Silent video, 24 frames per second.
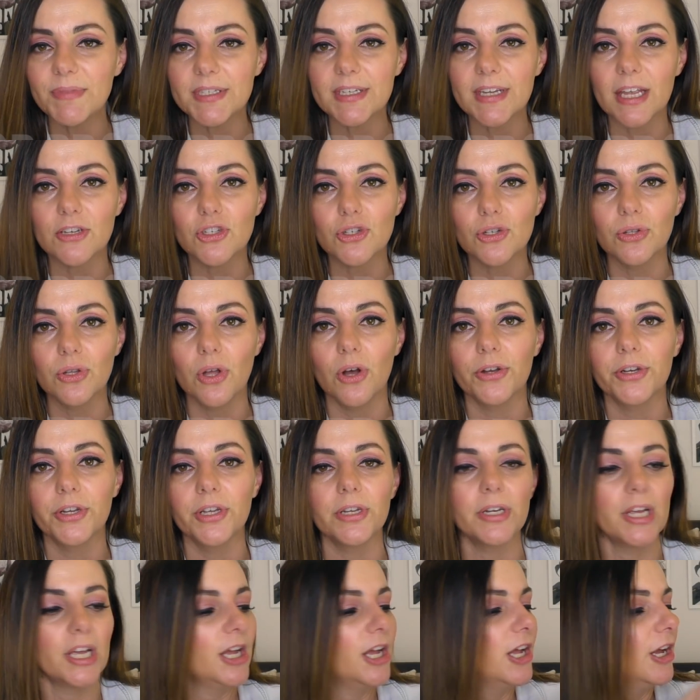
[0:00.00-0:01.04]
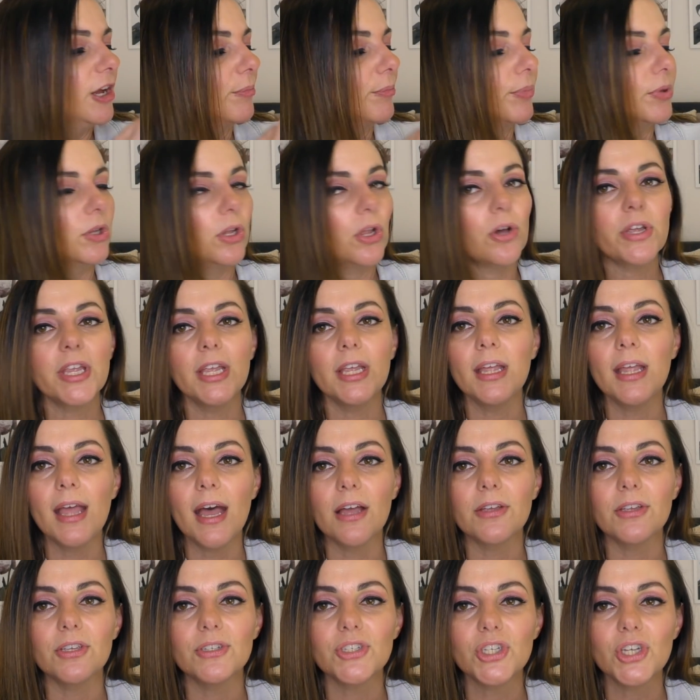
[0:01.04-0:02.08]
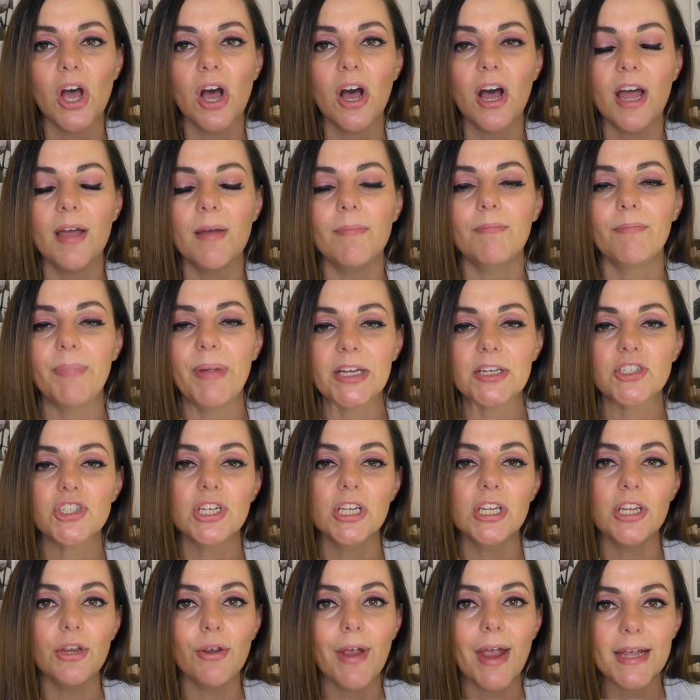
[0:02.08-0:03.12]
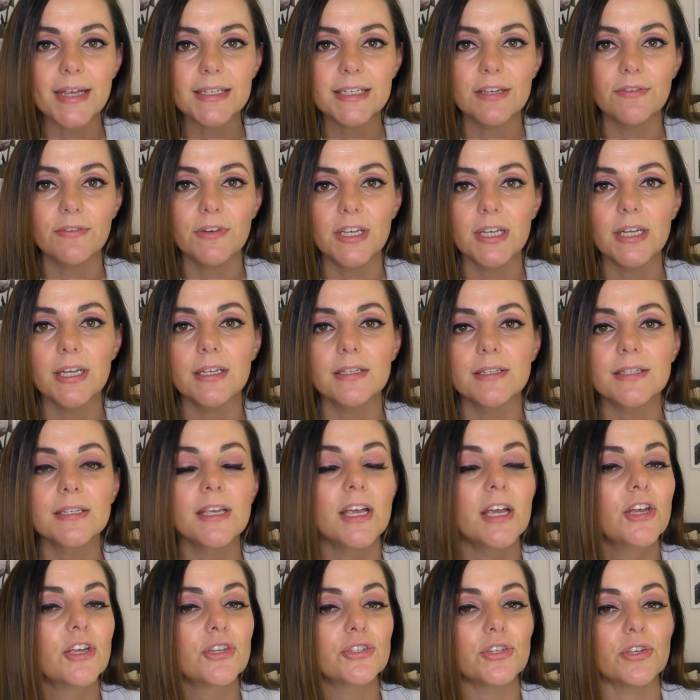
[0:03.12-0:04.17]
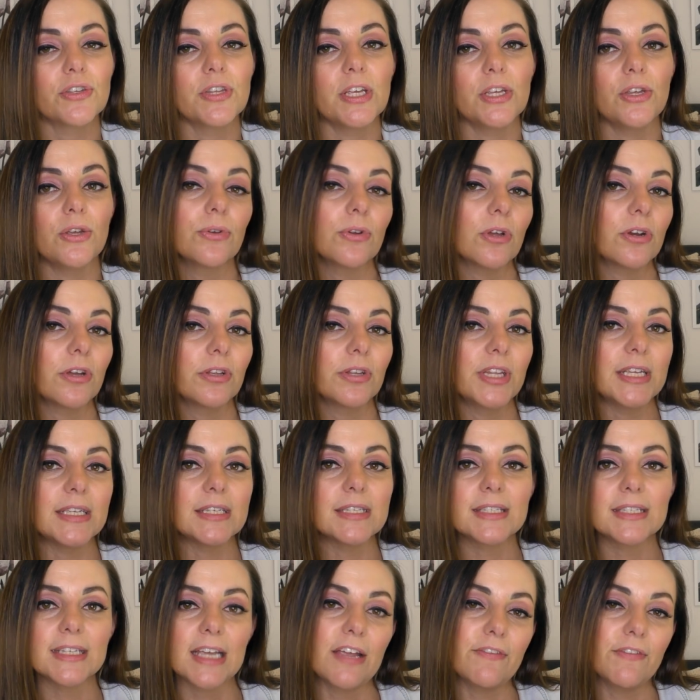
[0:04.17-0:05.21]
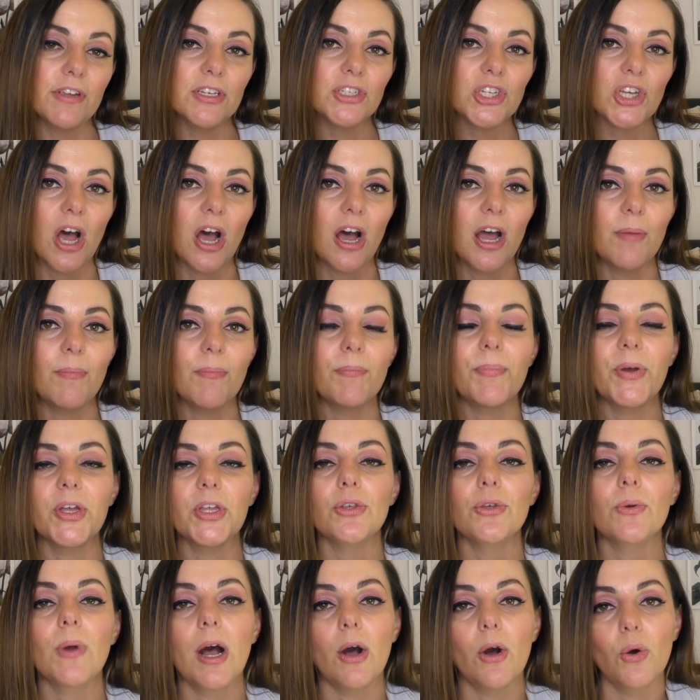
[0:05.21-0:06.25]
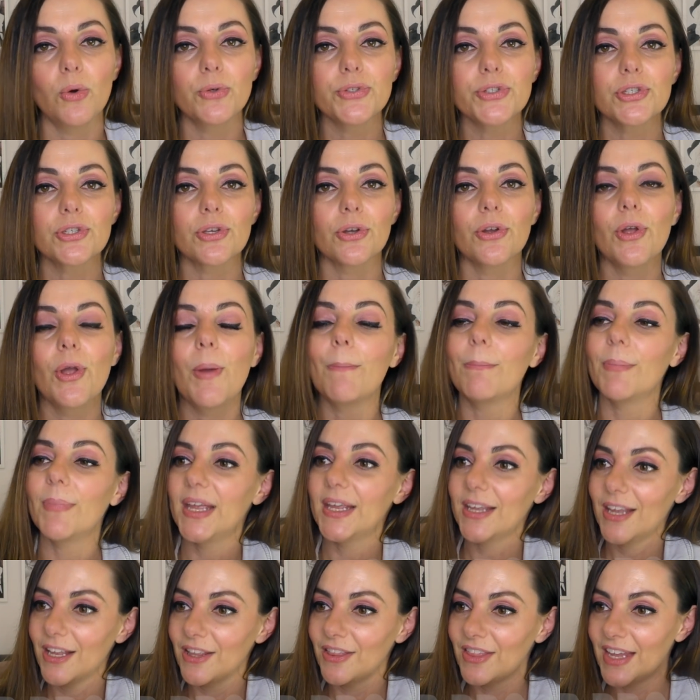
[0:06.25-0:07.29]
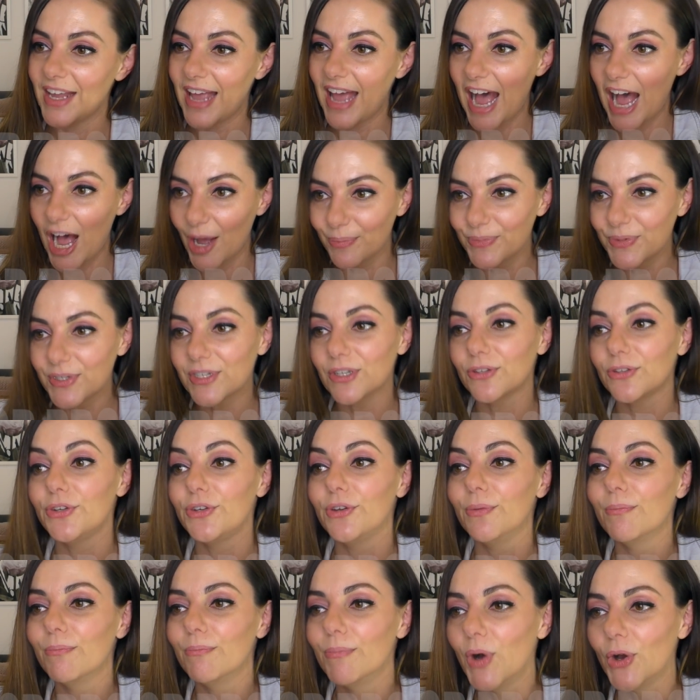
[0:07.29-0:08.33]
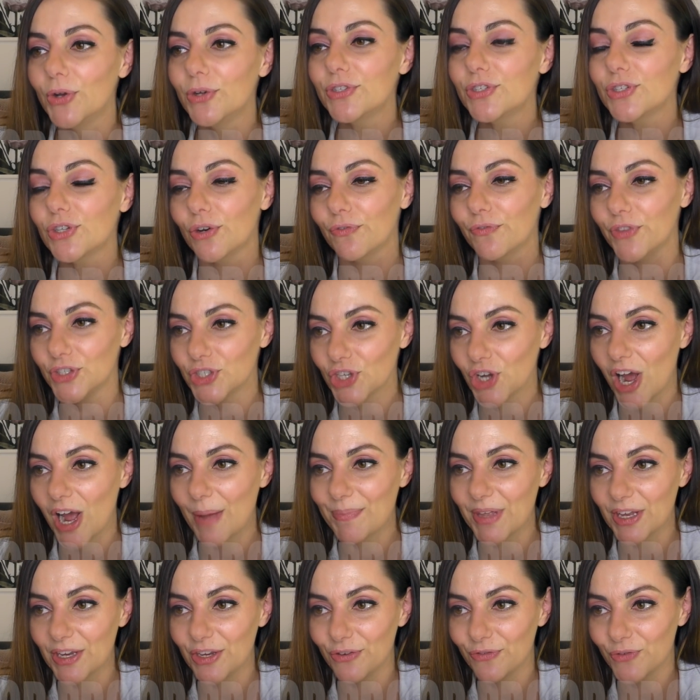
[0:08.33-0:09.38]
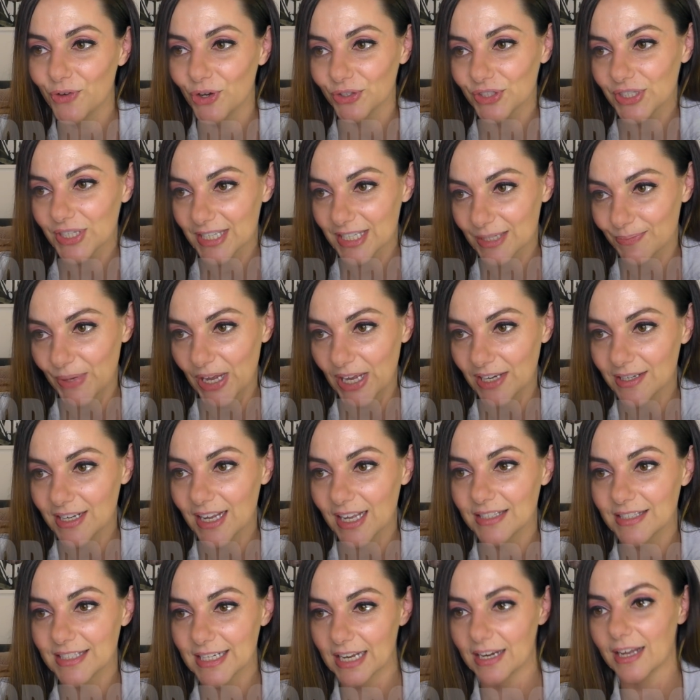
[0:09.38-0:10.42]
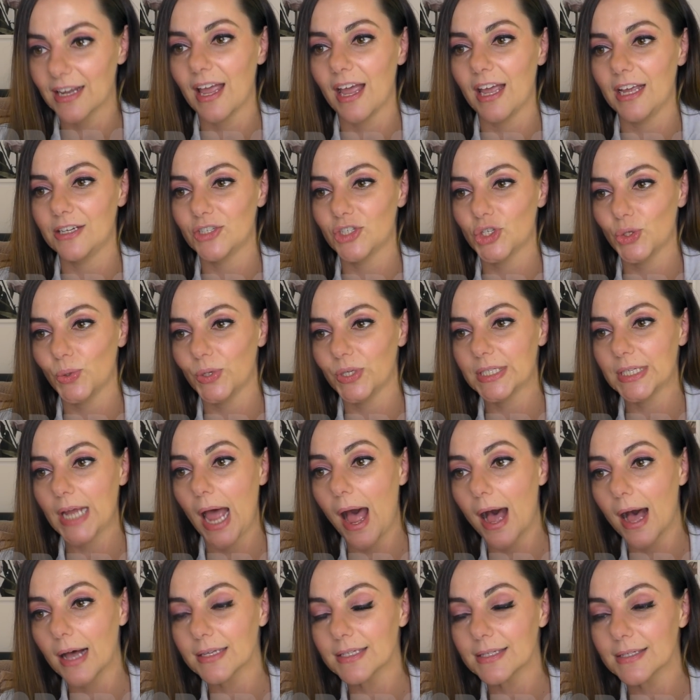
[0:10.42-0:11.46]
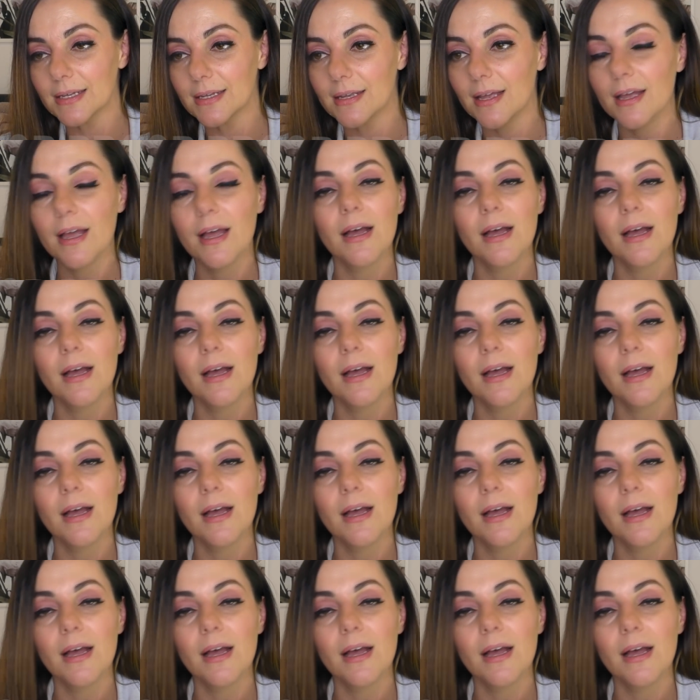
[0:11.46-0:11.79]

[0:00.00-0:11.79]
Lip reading: schedule on it, blocking out your time, batching your activities so that you're not only saving time, but you are also making the absolute most of the time that you've got to spend and dedicate to a task.